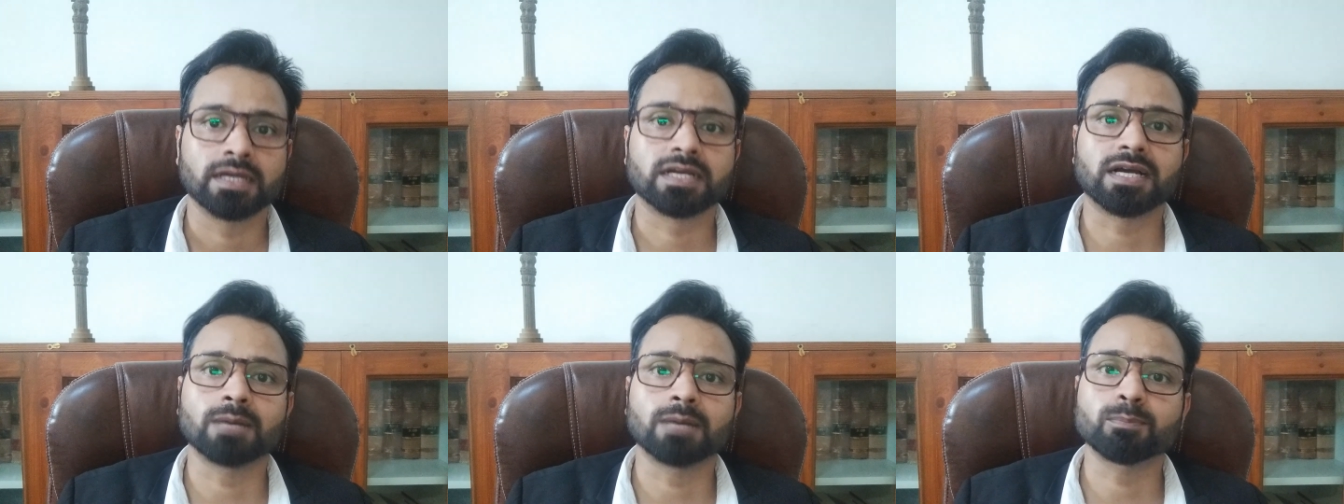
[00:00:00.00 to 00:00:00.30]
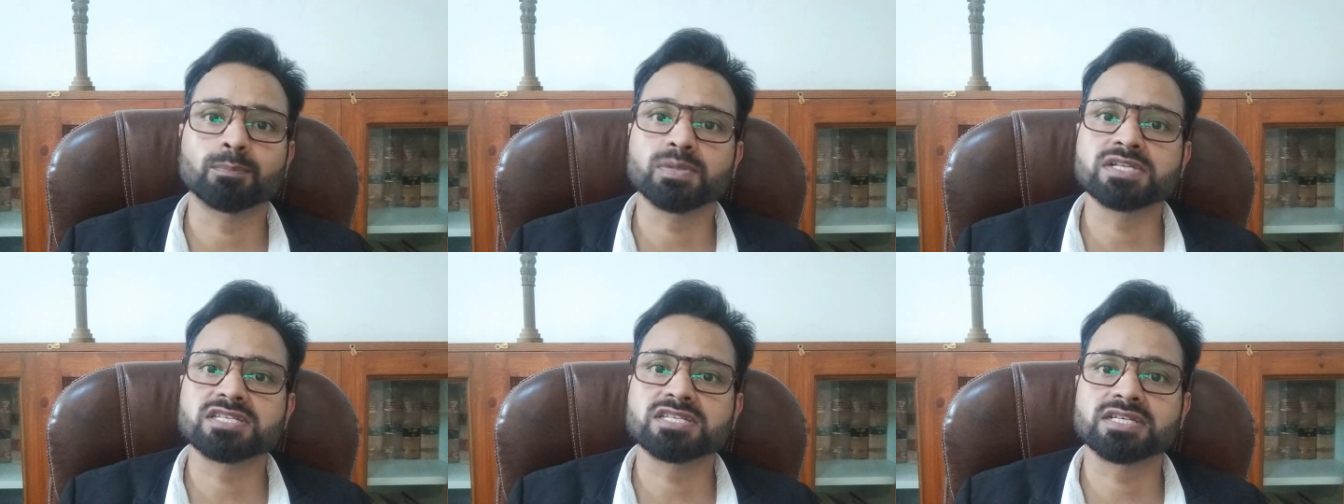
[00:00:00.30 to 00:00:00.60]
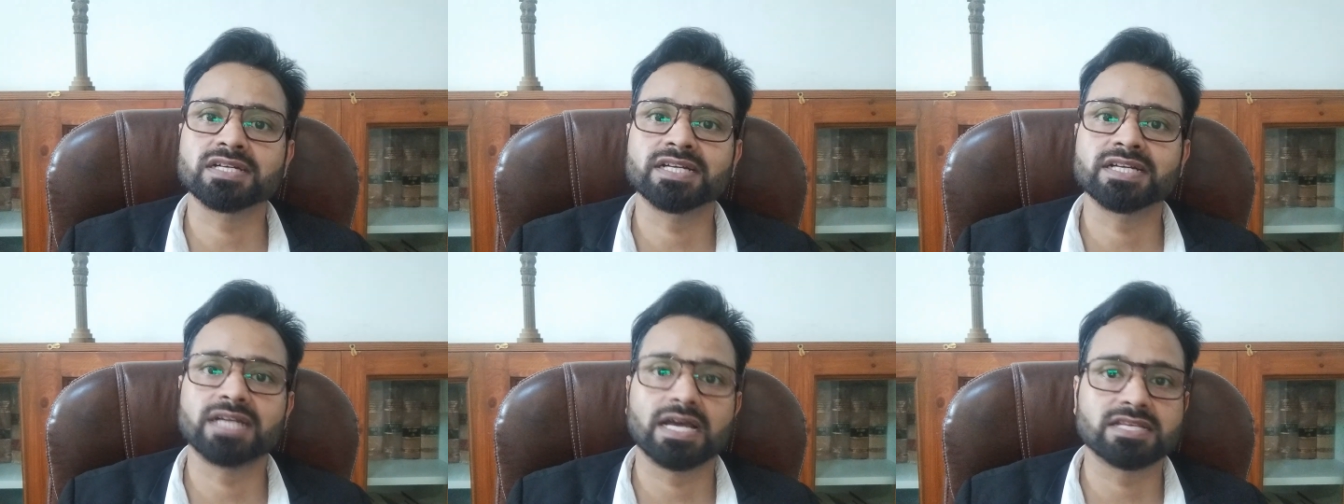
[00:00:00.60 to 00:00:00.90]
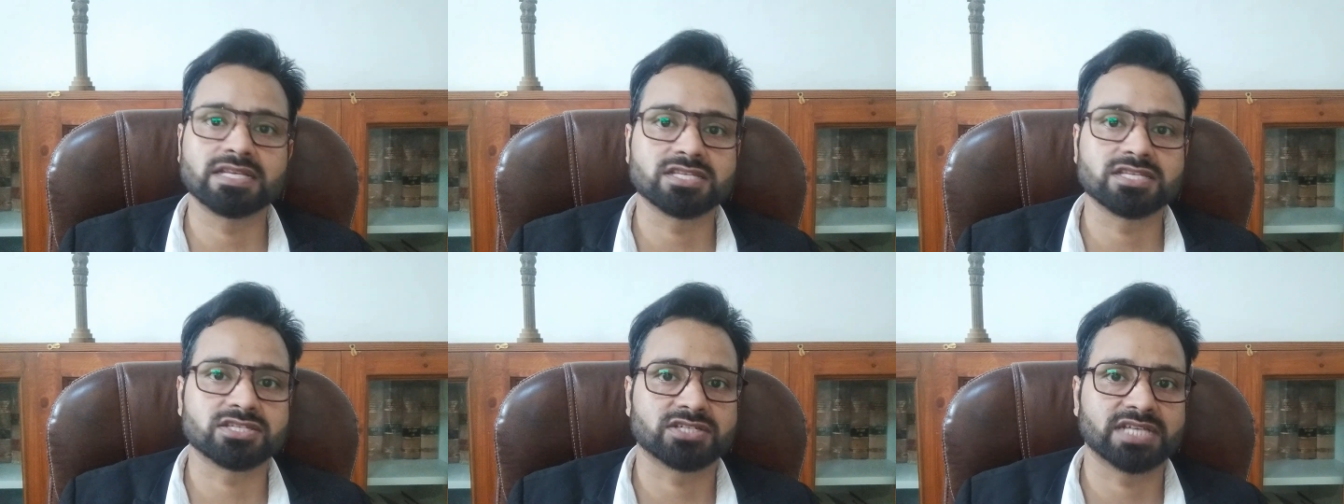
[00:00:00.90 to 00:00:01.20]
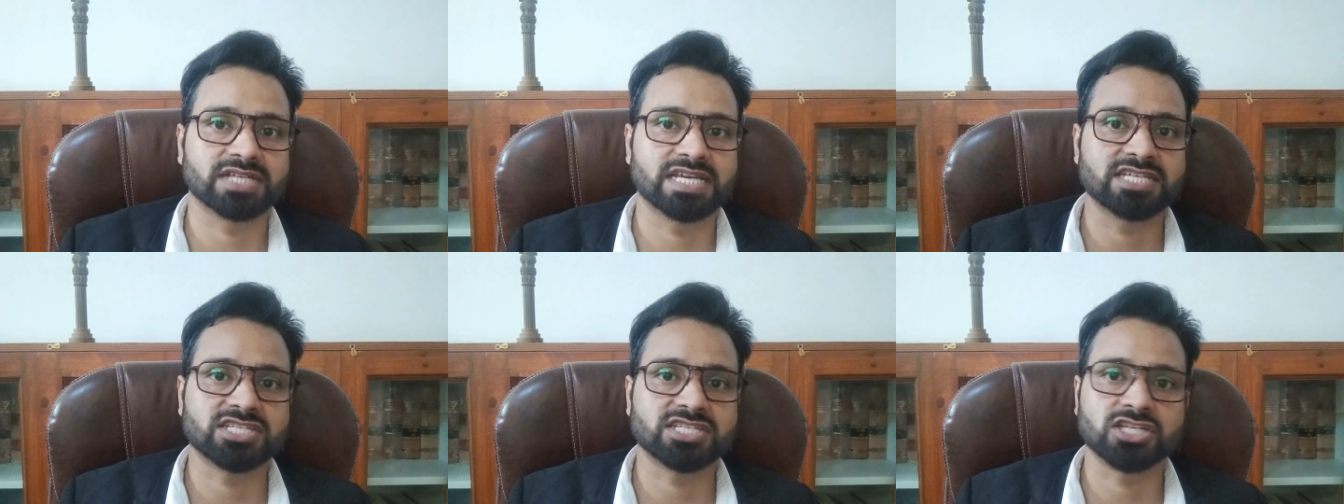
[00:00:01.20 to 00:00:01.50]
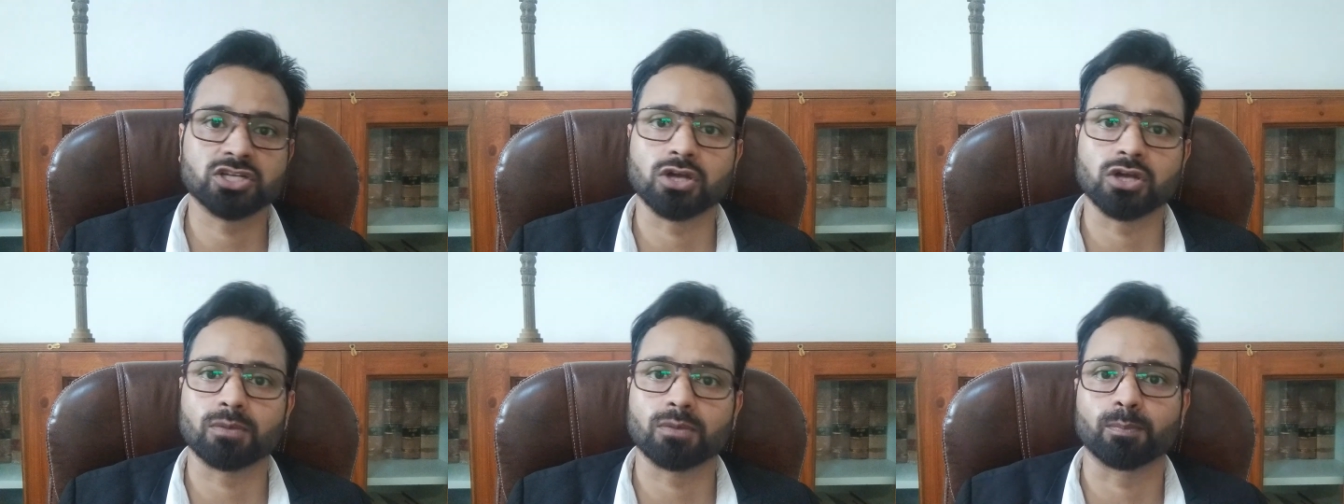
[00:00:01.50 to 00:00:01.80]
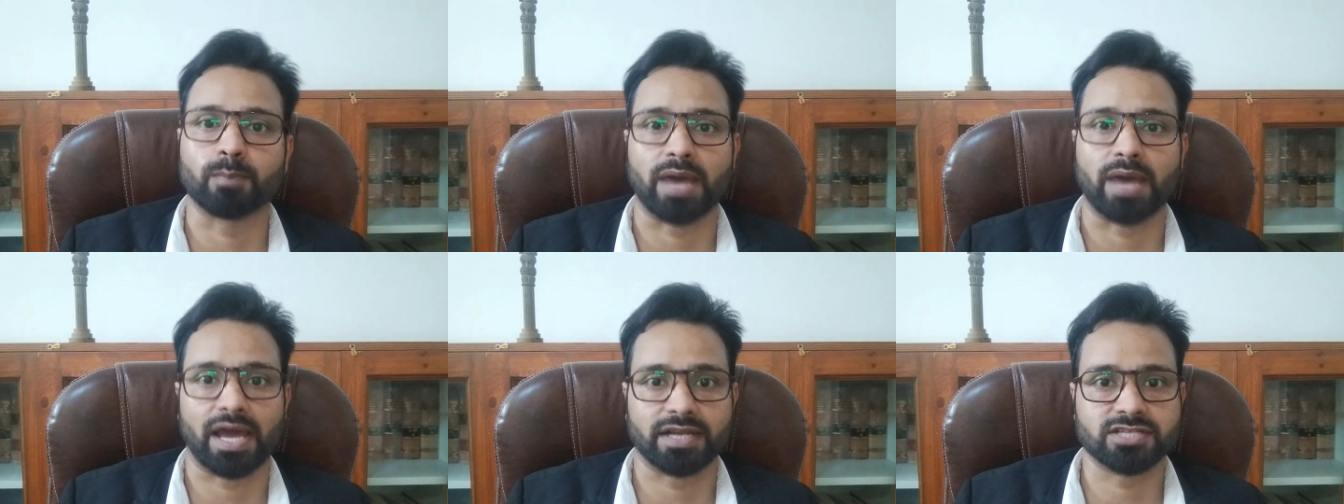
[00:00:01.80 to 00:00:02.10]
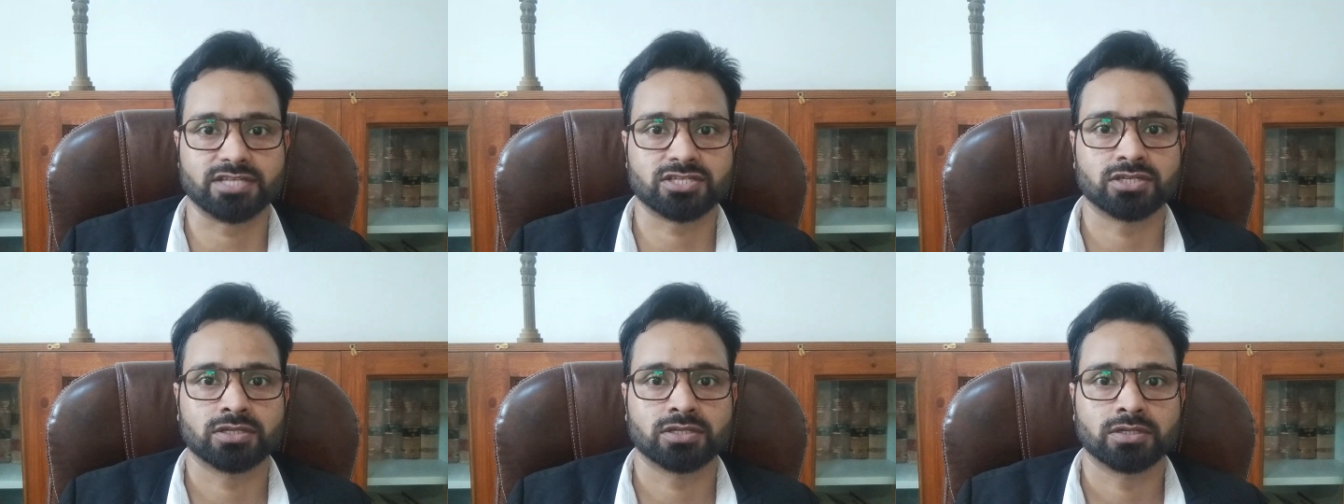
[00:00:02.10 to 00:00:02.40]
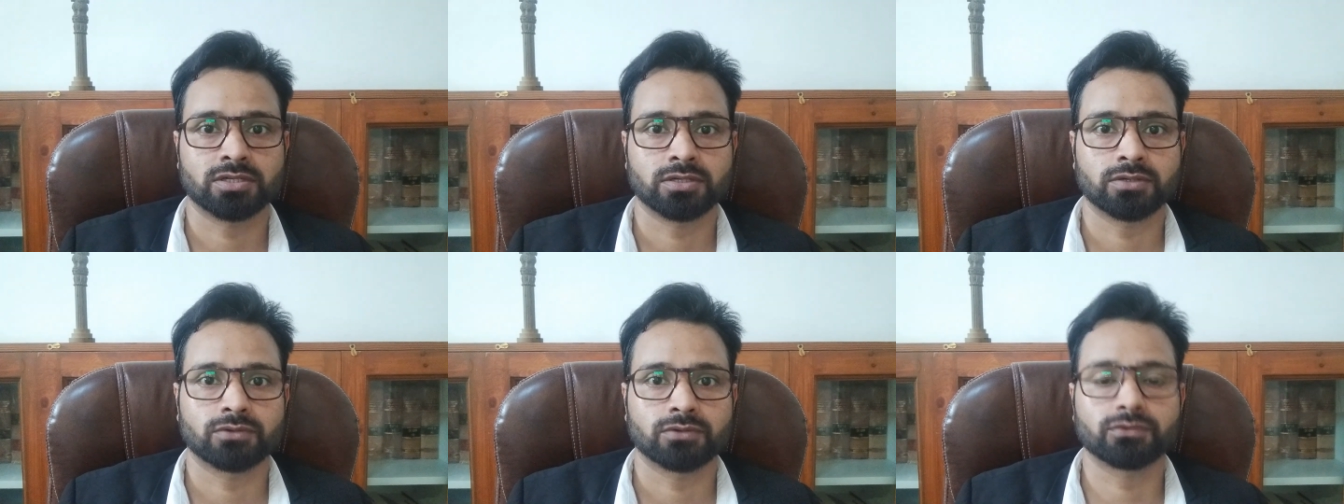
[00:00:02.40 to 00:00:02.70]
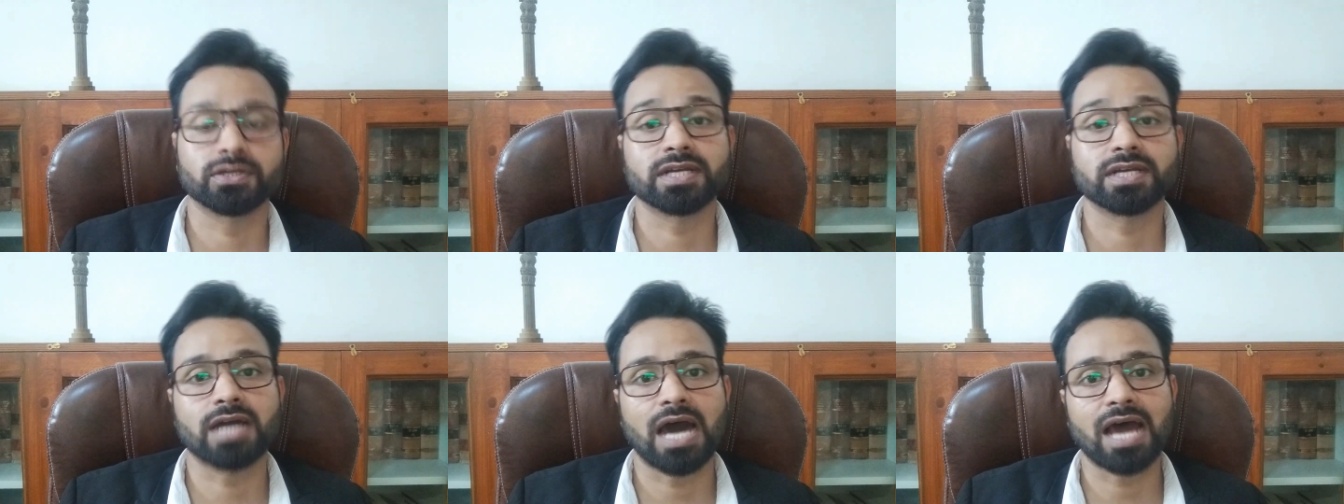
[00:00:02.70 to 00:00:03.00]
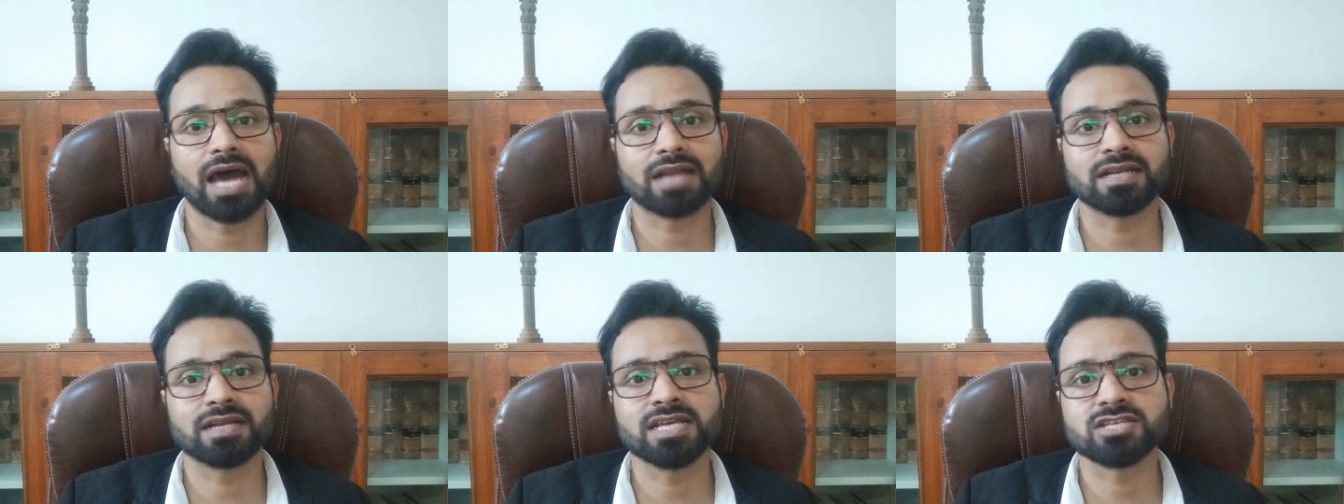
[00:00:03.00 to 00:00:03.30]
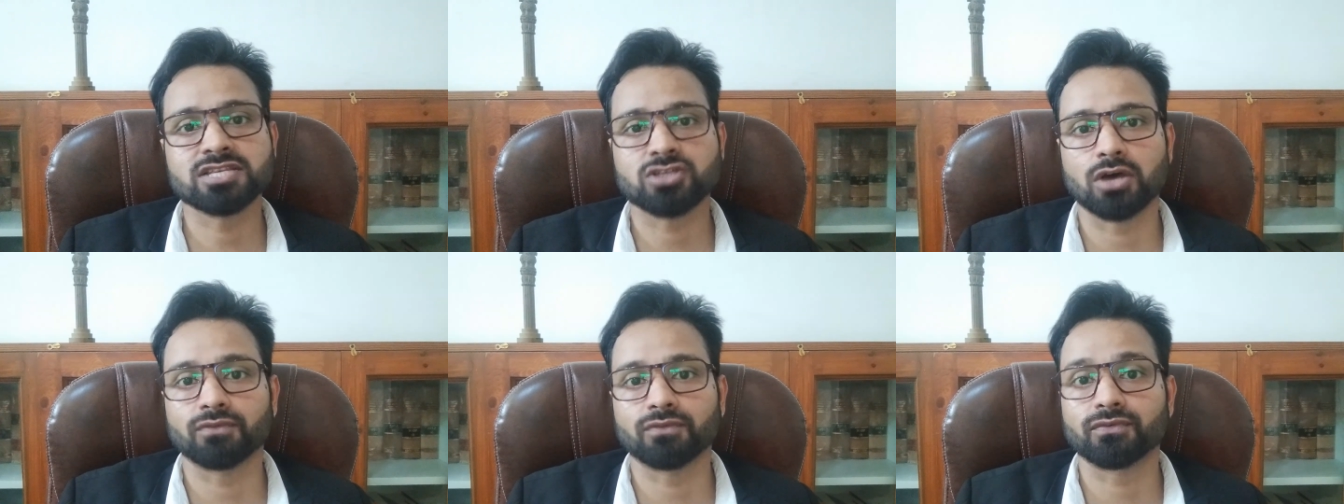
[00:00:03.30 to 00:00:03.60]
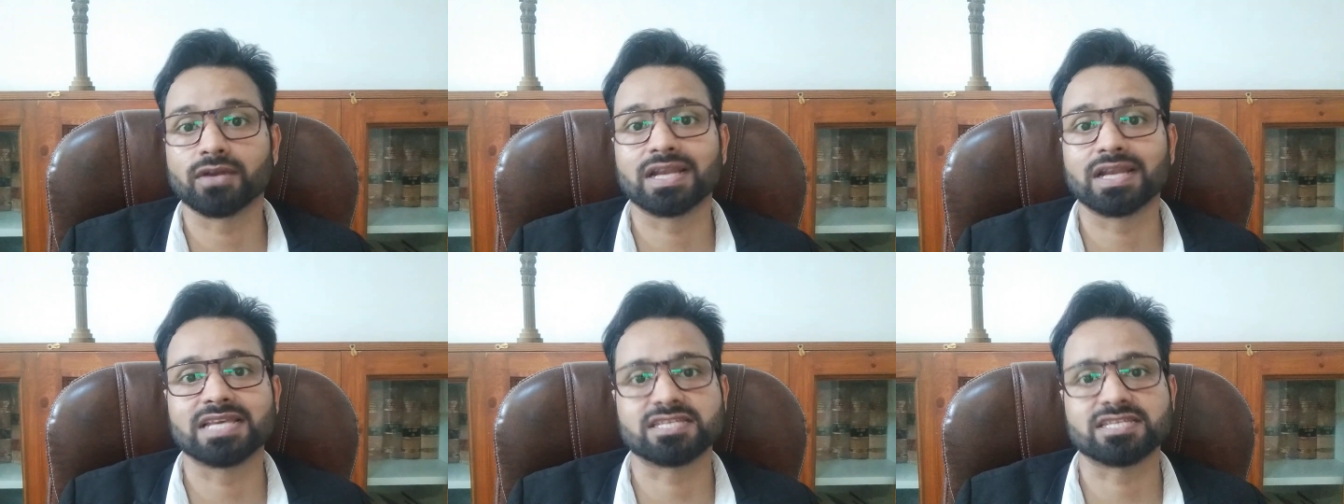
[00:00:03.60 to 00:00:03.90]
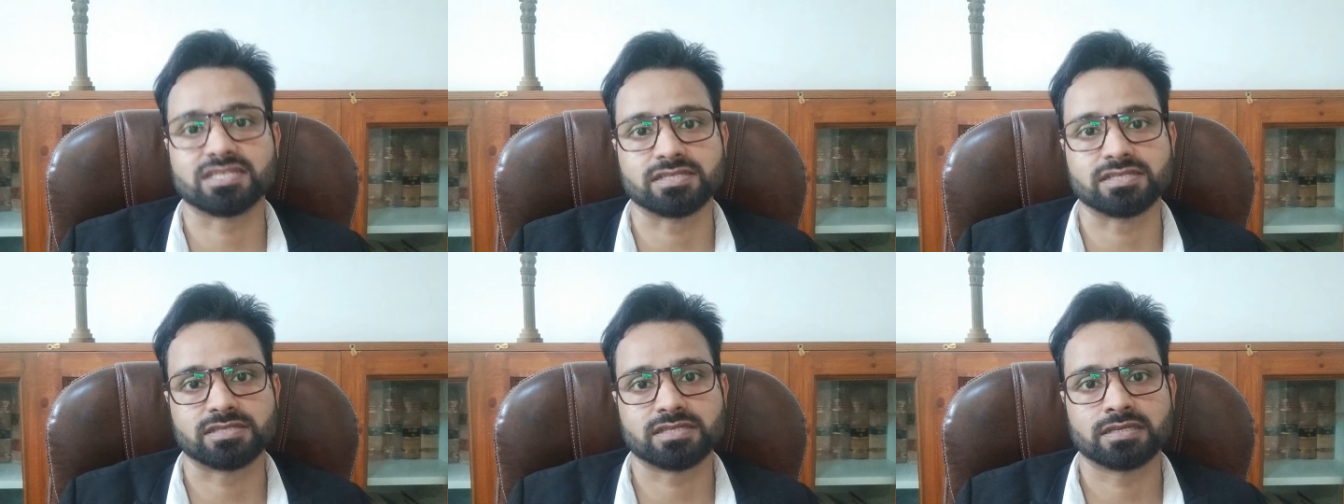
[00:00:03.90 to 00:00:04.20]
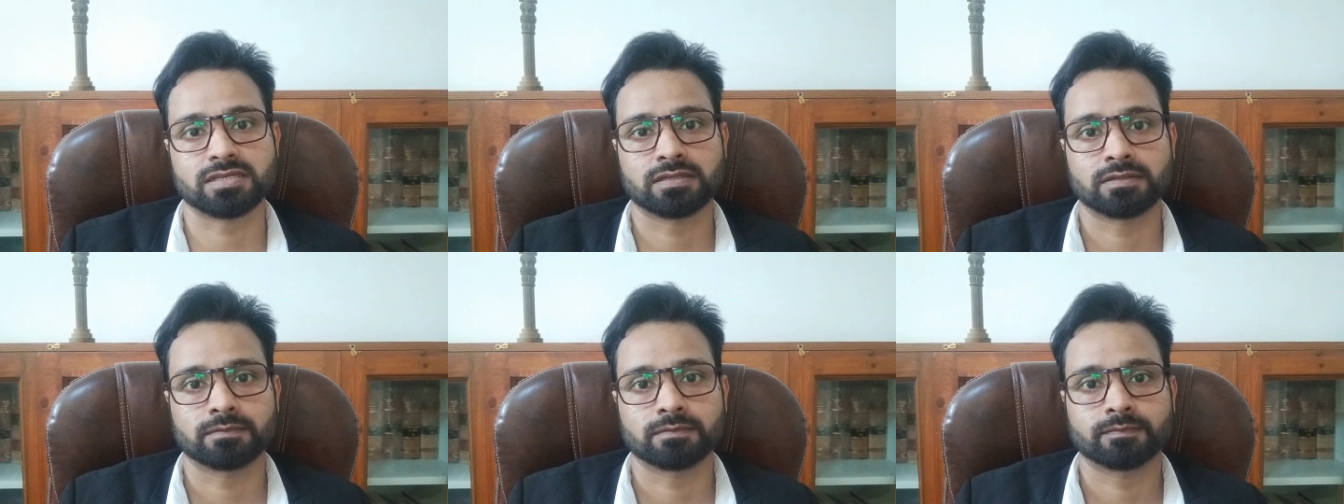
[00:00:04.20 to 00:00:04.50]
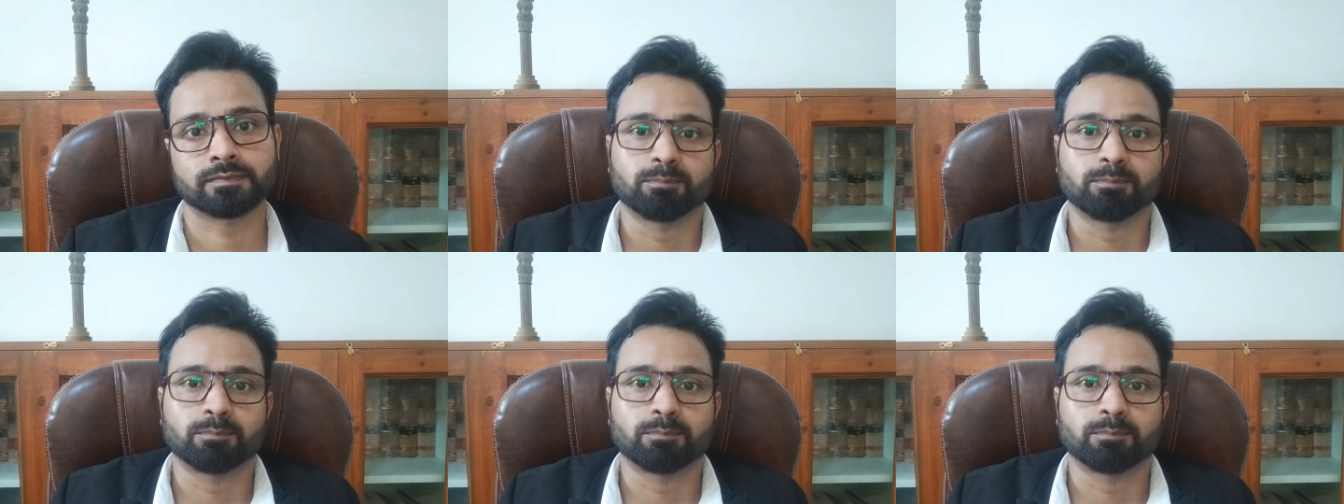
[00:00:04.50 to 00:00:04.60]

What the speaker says: compulsory registration of marriage regardless of religions.